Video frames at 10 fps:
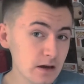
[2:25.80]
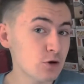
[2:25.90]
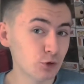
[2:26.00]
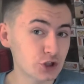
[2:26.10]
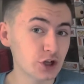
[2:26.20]

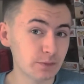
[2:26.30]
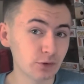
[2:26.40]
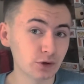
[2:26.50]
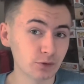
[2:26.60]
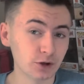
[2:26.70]
Which should
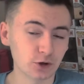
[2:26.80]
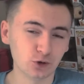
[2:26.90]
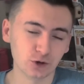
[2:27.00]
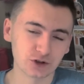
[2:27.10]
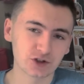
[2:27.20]
be really, really
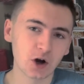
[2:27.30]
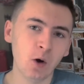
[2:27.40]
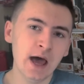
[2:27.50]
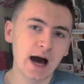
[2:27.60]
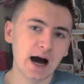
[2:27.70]
cool.
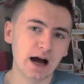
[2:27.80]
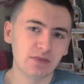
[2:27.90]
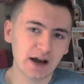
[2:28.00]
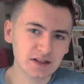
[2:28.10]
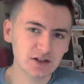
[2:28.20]
So
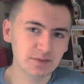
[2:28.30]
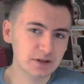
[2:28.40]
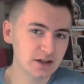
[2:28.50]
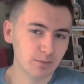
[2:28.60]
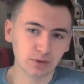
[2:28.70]
that's going to
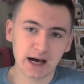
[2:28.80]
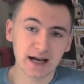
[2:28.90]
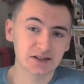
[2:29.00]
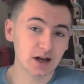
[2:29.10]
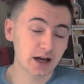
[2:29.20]
be a
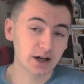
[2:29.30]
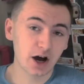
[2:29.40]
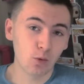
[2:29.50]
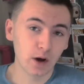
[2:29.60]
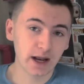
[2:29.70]
blast. I
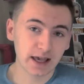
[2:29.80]
cannot wait.